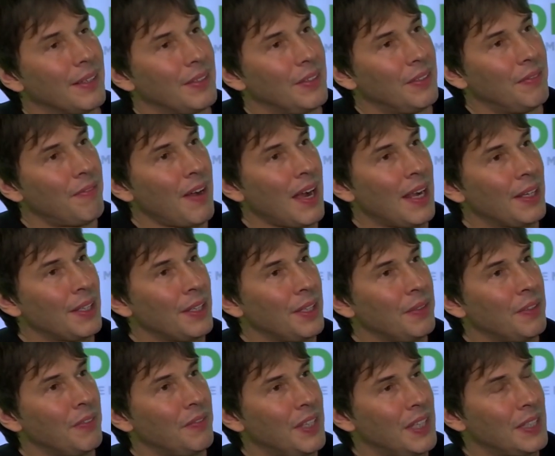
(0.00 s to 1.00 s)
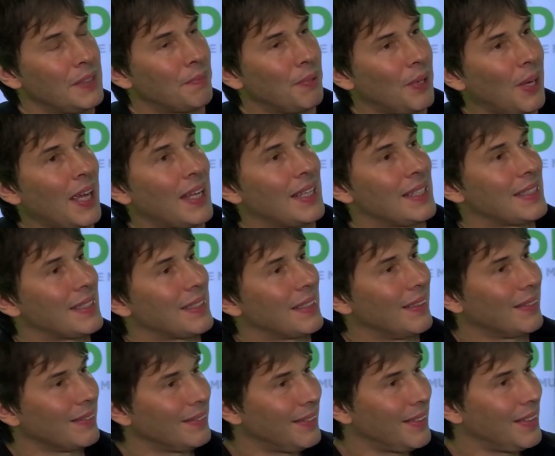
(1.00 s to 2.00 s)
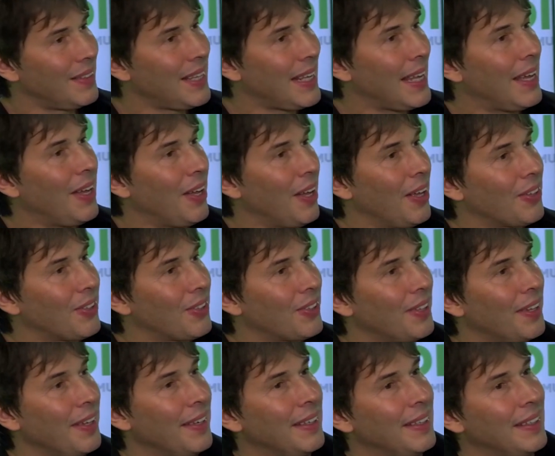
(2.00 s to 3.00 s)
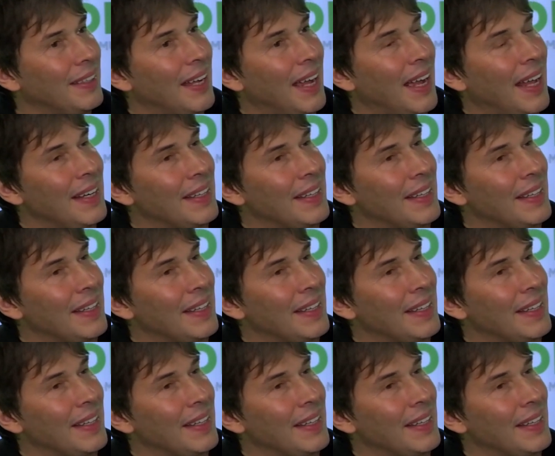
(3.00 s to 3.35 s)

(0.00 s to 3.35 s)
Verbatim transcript: value of this place, the Earth.